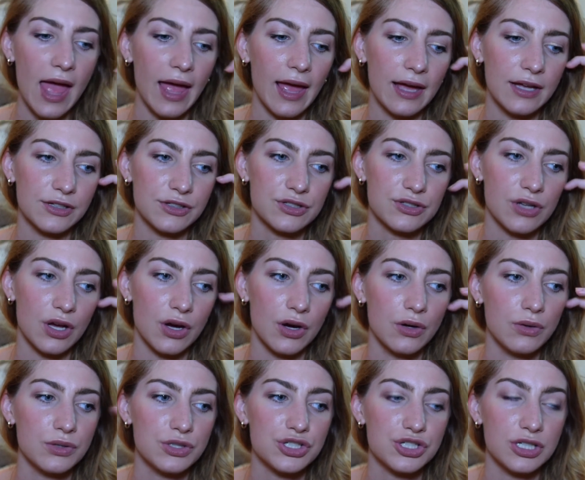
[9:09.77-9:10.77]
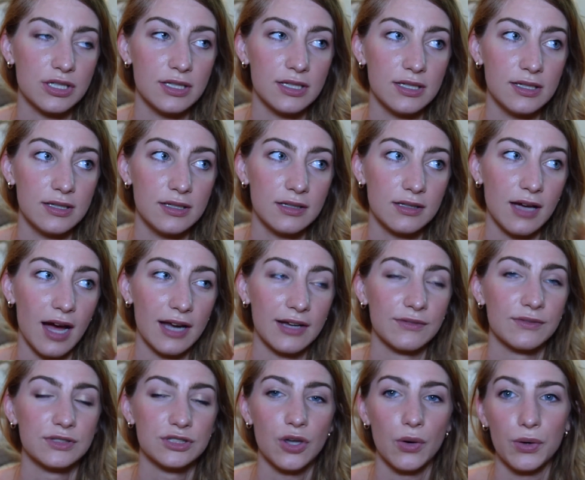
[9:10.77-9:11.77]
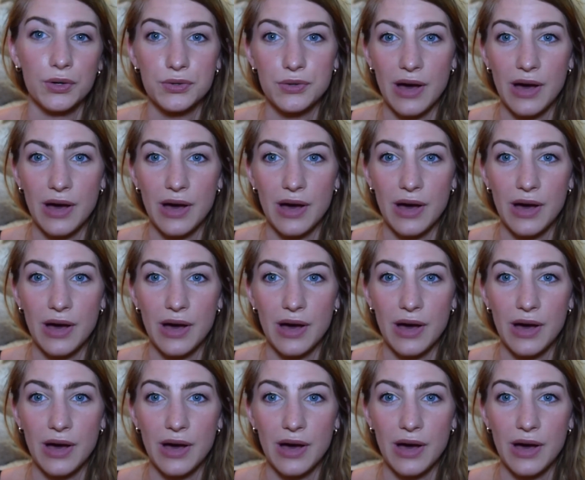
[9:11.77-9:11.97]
and so she is going